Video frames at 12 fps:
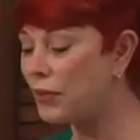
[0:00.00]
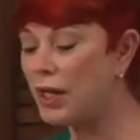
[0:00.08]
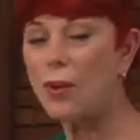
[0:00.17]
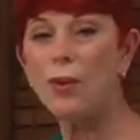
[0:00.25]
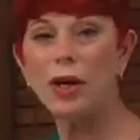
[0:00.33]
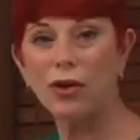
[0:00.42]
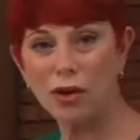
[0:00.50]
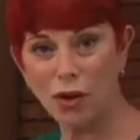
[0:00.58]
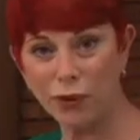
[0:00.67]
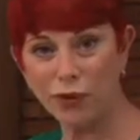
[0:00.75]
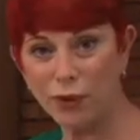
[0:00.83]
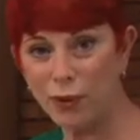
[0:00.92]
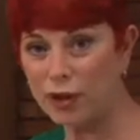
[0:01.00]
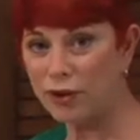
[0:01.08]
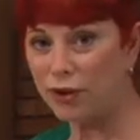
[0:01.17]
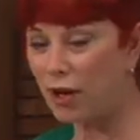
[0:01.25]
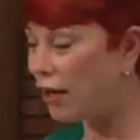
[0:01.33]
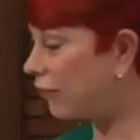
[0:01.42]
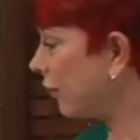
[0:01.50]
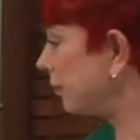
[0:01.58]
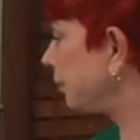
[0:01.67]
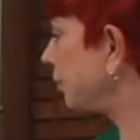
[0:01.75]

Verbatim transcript: that we are going to rinse off.